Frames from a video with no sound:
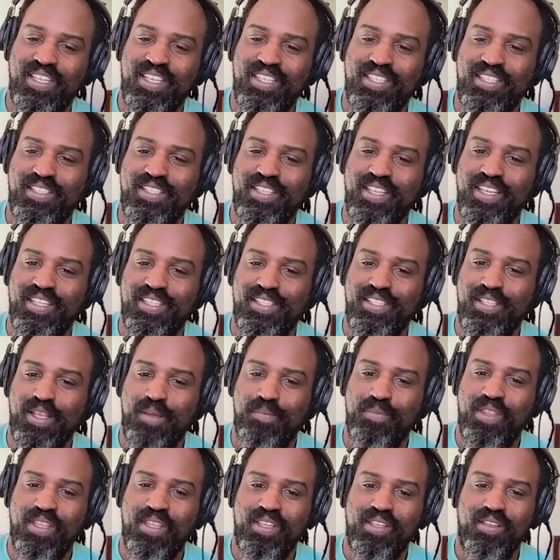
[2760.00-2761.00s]
it's
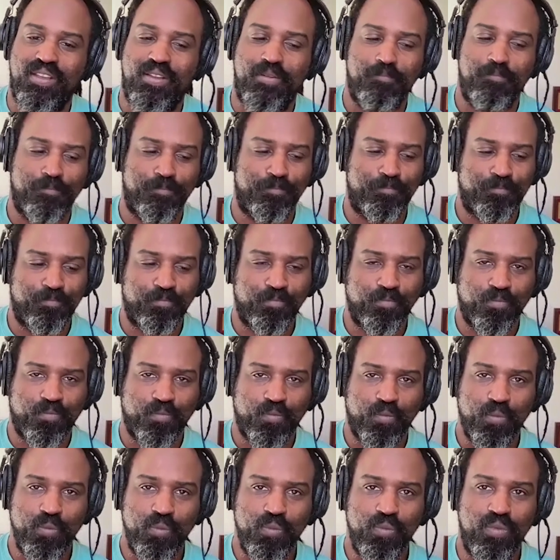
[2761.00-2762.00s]
something
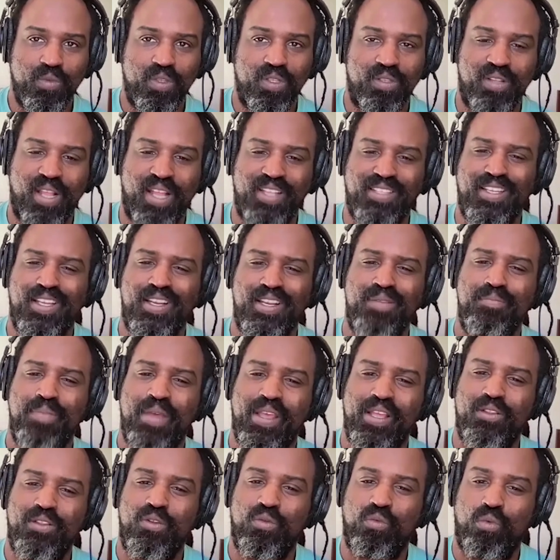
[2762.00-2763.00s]
that's going to
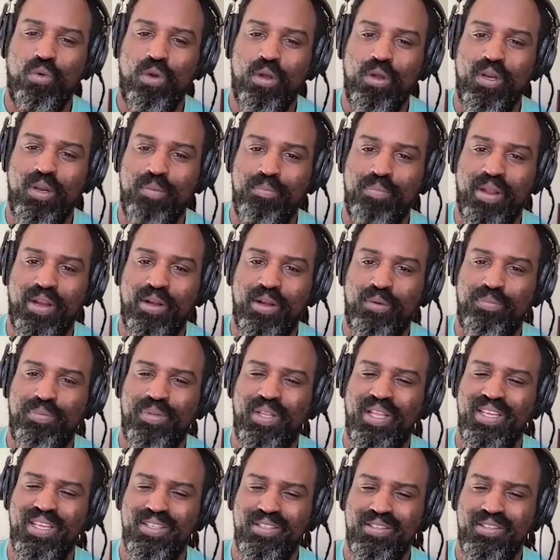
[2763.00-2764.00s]
make the world a better
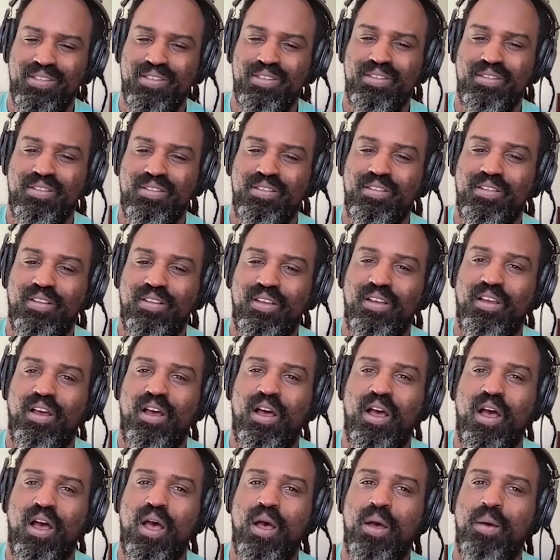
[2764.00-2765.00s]
place.
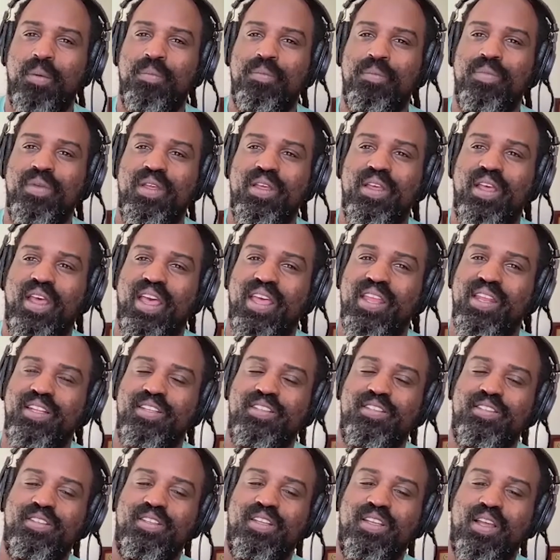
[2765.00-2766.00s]
And
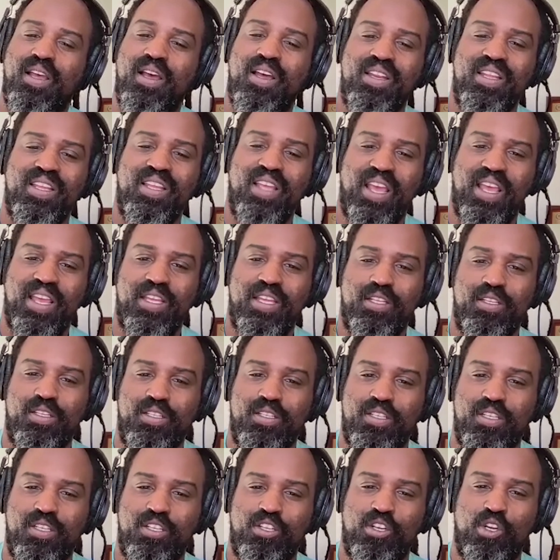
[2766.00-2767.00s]
it's cutting
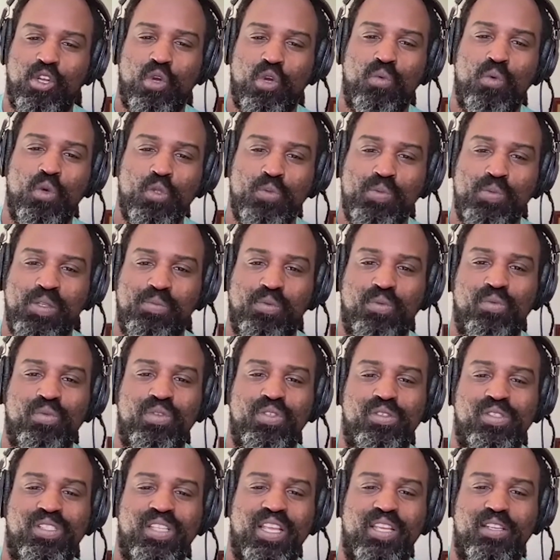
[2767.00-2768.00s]
edge. Most people,
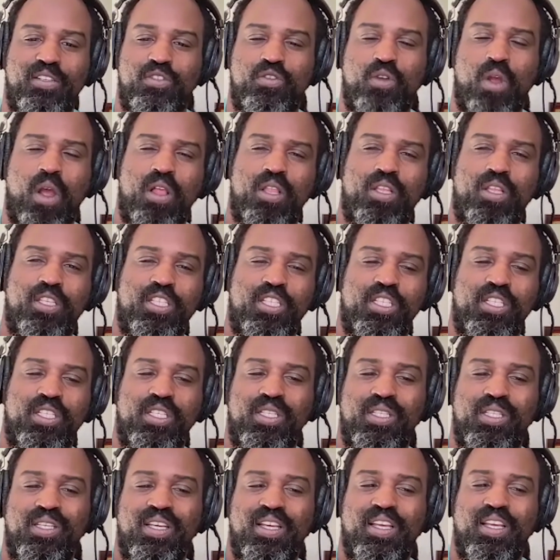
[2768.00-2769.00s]
when you say
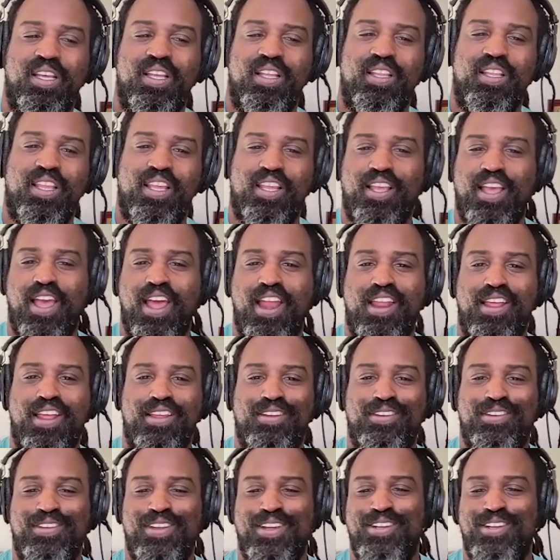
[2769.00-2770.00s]
astrology, they kind
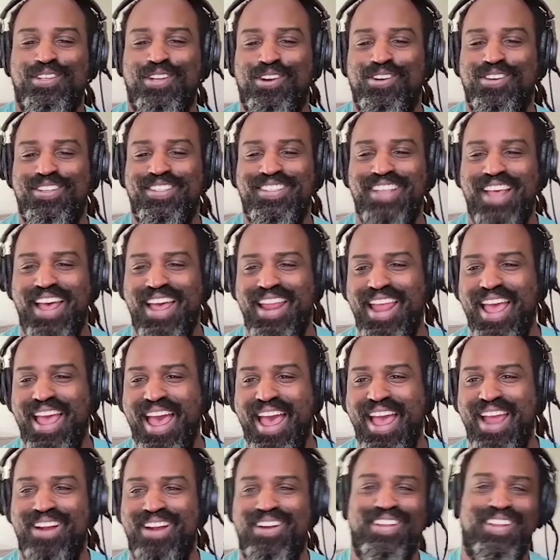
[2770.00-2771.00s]
of turn a side
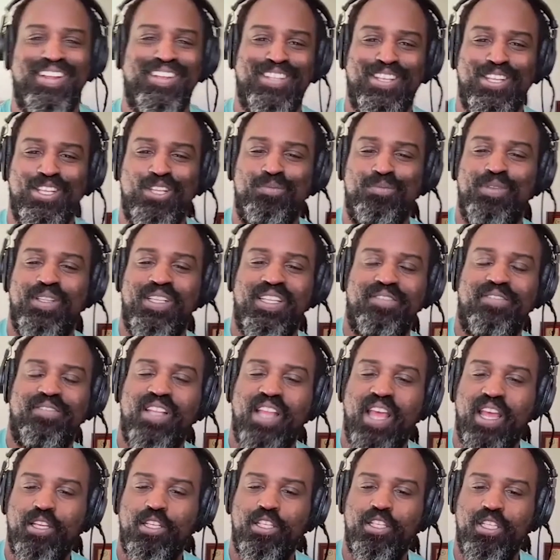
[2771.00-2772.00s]
eye, or they say, you believe in
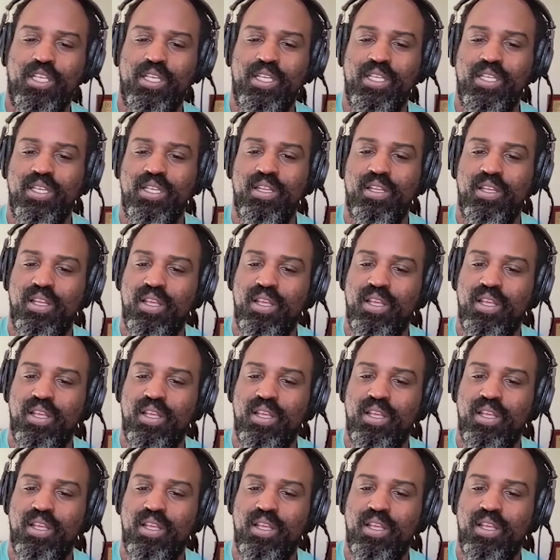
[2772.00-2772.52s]
that shit.